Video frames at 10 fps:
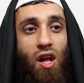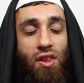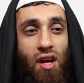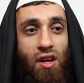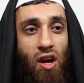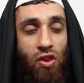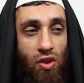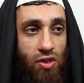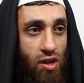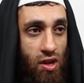and then
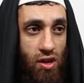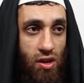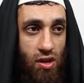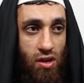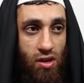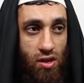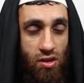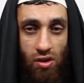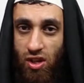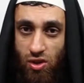another
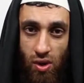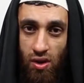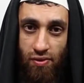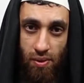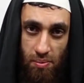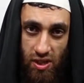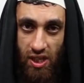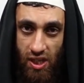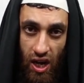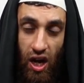graduate from
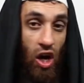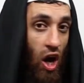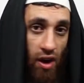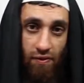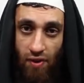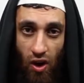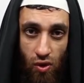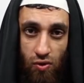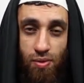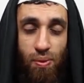Medina got
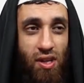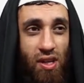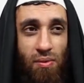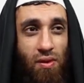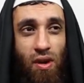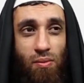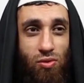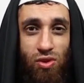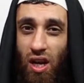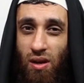involved by the name of
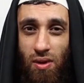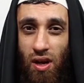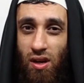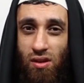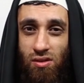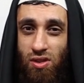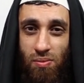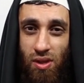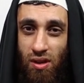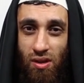Abu Salma
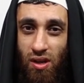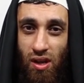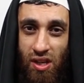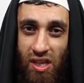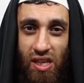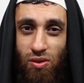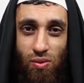something Adid,